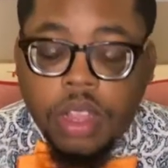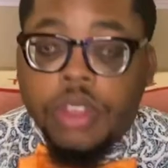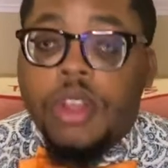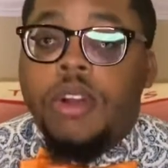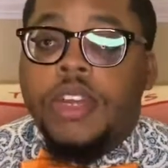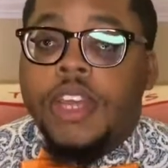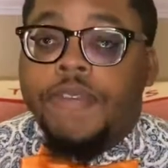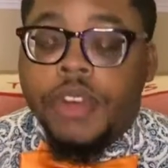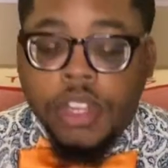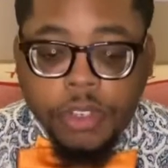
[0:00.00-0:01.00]
Third
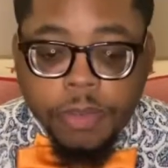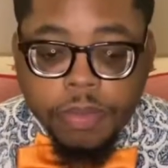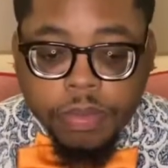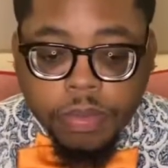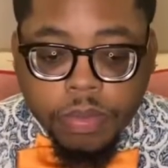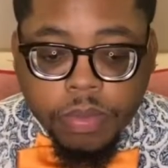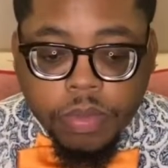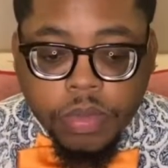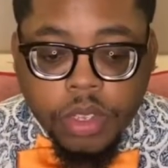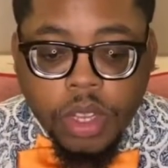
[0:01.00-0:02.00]
definition,
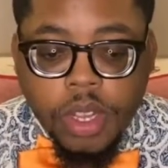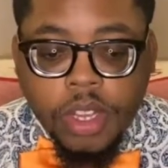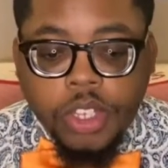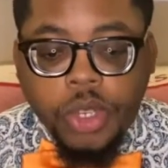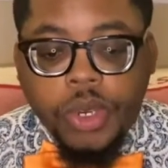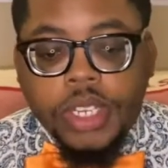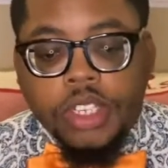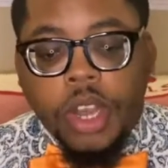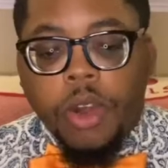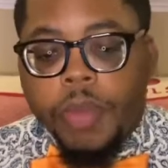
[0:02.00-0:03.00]
to
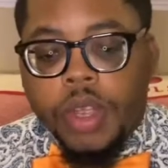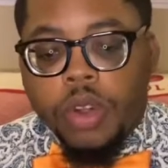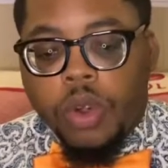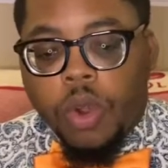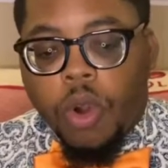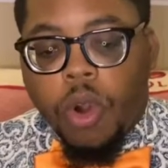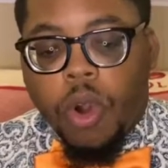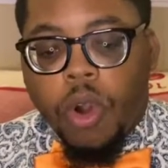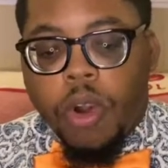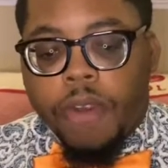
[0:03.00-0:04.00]
determine
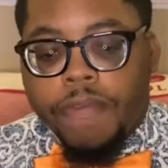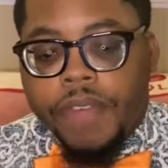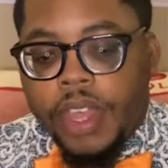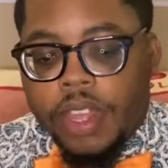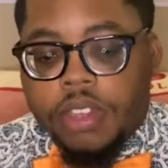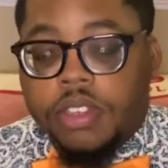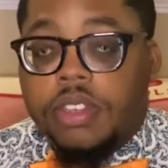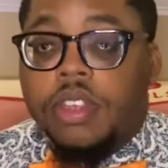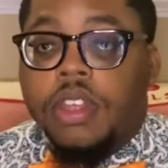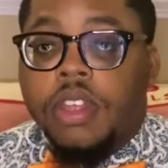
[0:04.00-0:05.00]
or fix
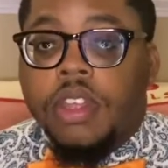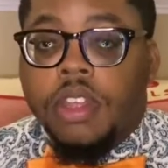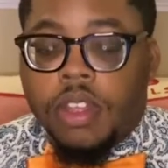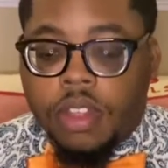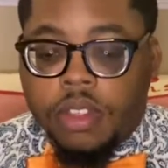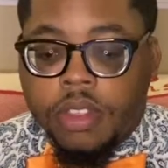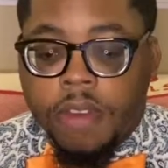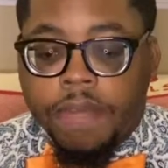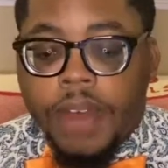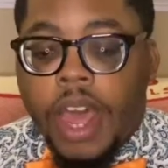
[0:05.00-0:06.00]

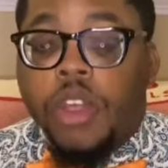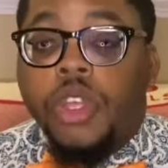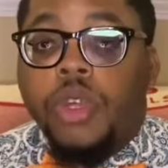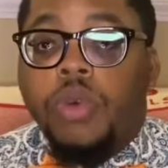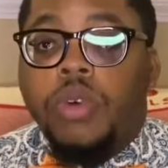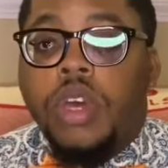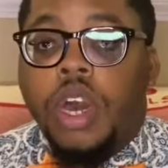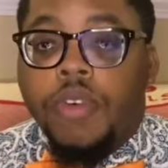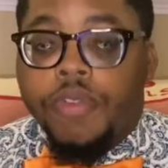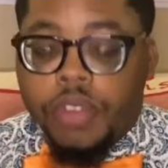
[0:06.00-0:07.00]
the value
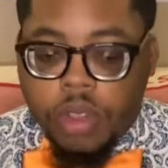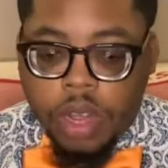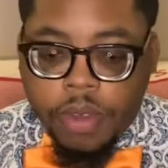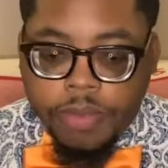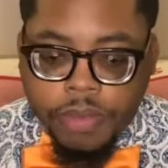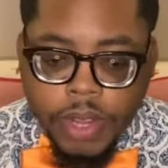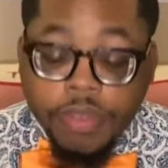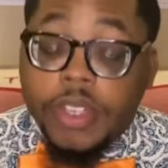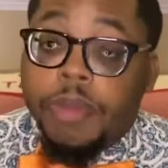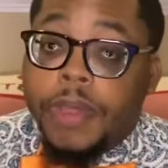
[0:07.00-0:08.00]
of, of, of
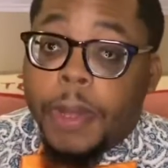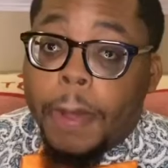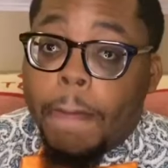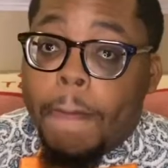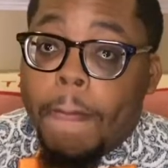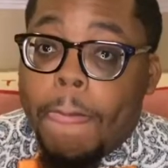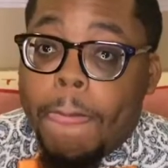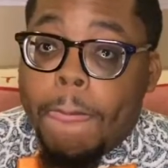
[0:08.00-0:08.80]
something.